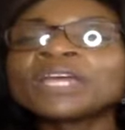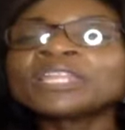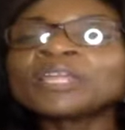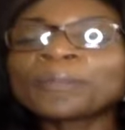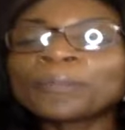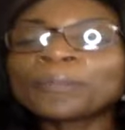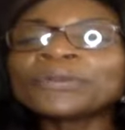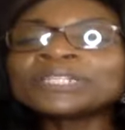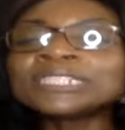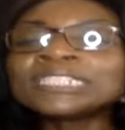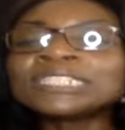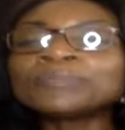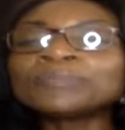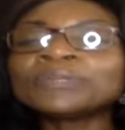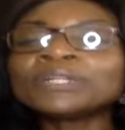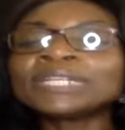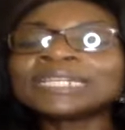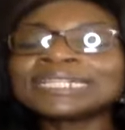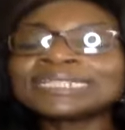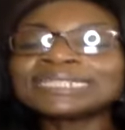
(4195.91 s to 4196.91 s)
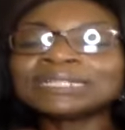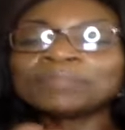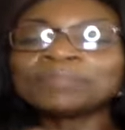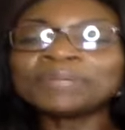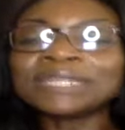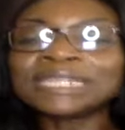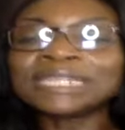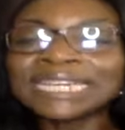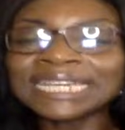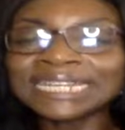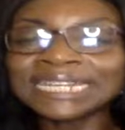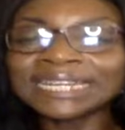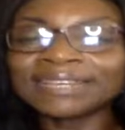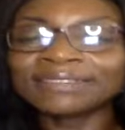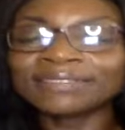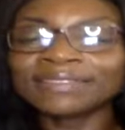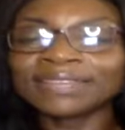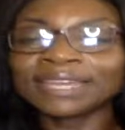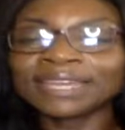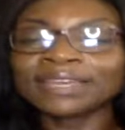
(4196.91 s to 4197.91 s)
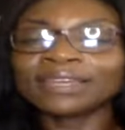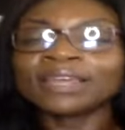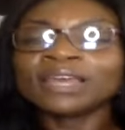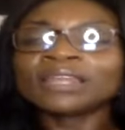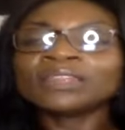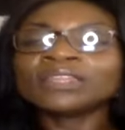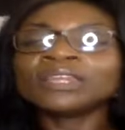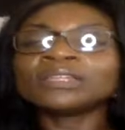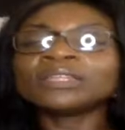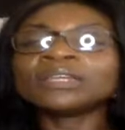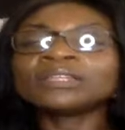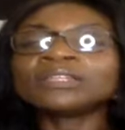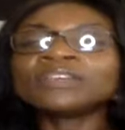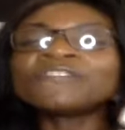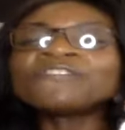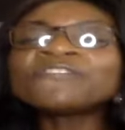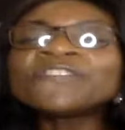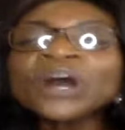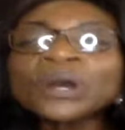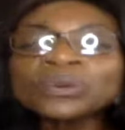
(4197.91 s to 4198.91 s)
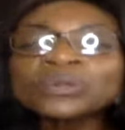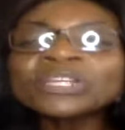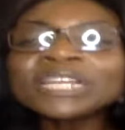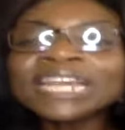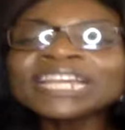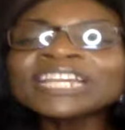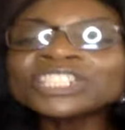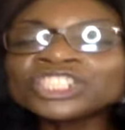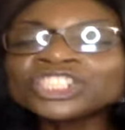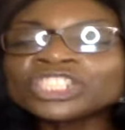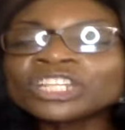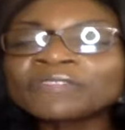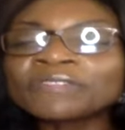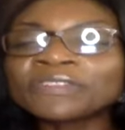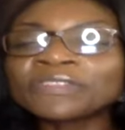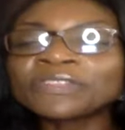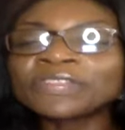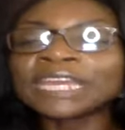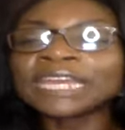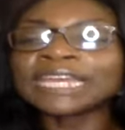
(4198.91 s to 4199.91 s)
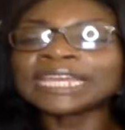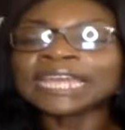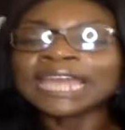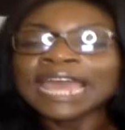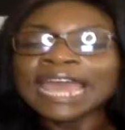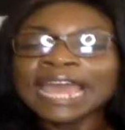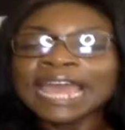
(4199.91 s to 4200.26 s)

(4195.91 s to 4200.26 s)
The principle is is the beginning thing, the, the, the foundation of a thing,